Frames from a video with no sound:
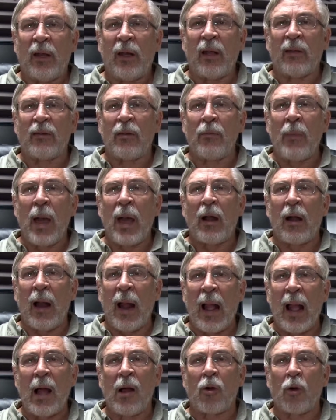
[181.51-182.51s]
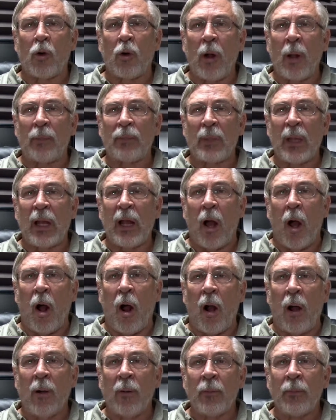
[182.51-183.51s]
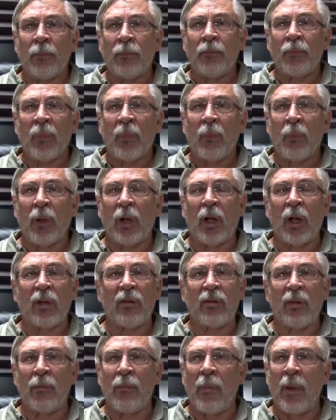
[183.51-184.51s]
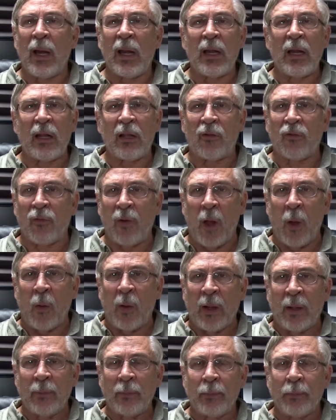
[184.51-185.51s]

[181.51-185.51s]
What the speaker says: doesn't matter how corrupt they are because the money is flowing.